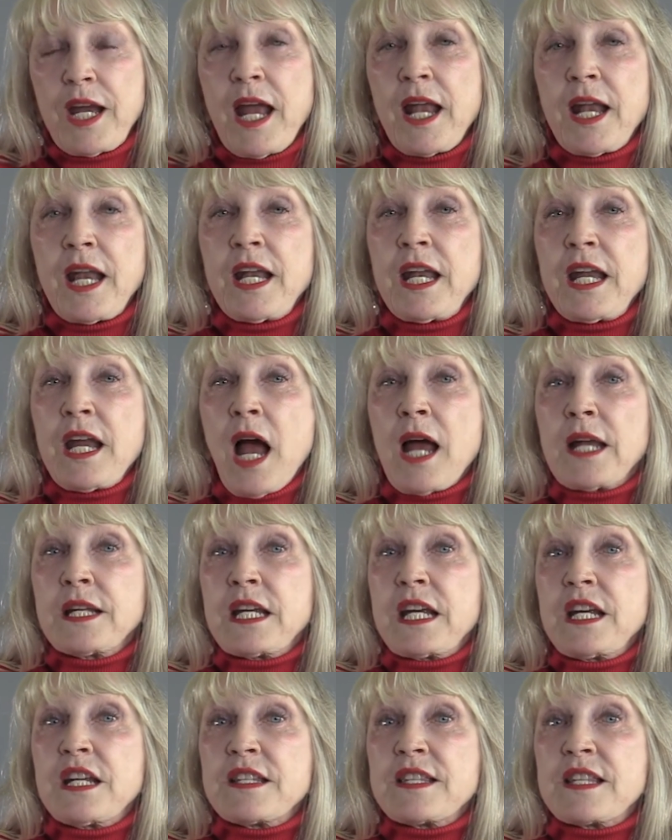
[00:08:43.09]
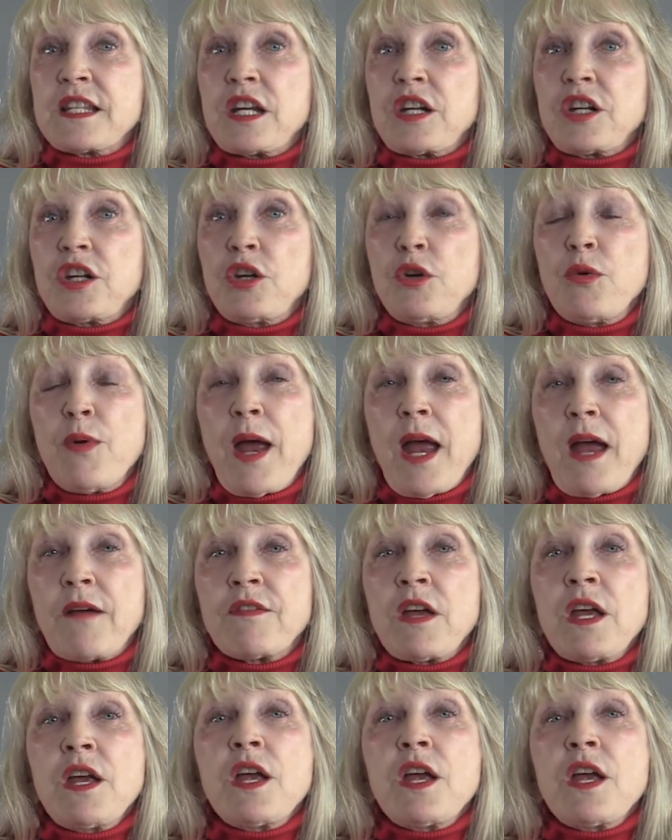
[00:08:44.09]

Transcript: and any ideas that you have